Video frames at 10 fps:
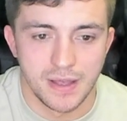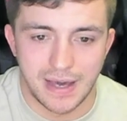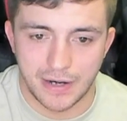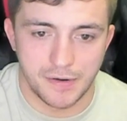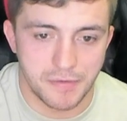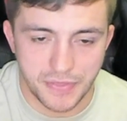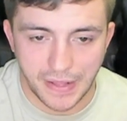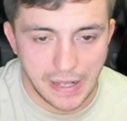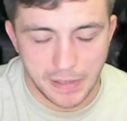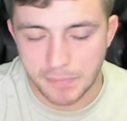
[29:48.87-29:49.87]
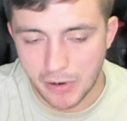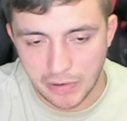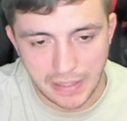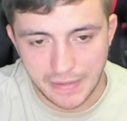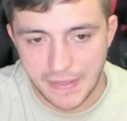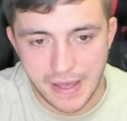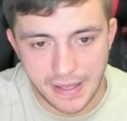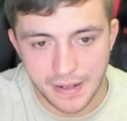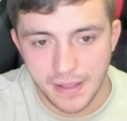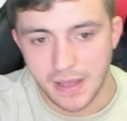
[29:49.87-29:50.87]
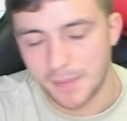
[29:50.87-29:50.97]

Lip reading: I don't even think I could parlay that.